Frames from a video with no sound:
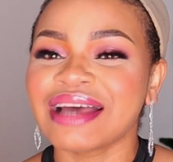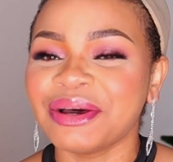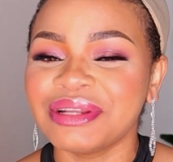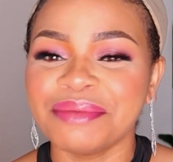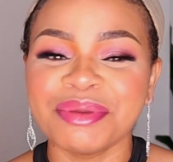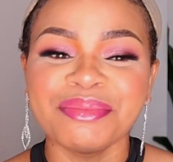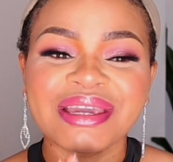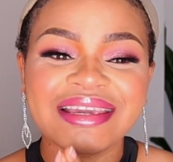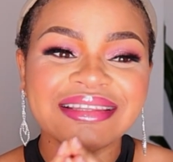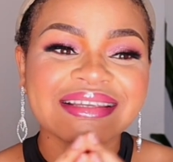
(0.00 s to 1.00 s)
out there be
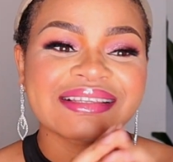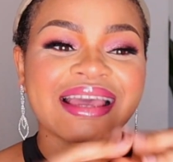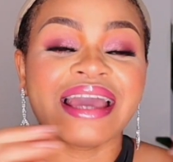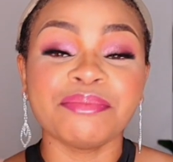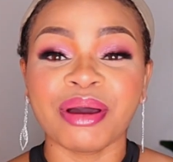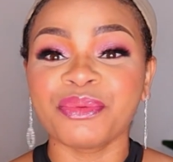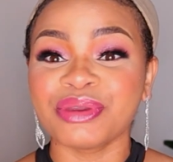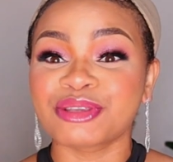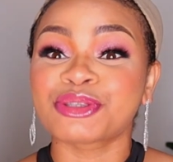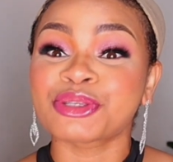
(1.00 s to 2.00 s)
making this headband
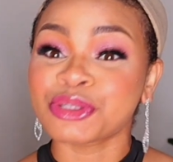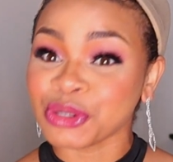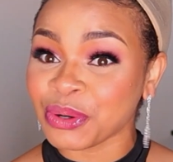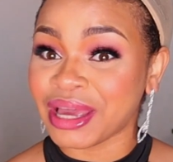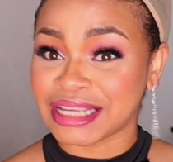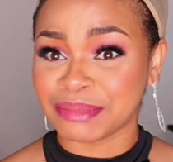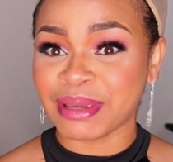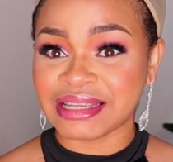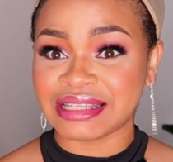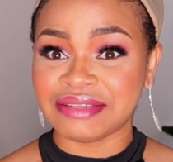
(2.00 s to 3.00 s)
wigs so
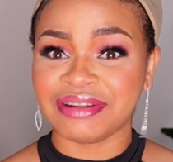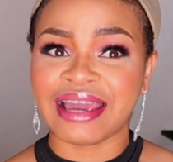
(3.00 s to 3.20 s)
expensive.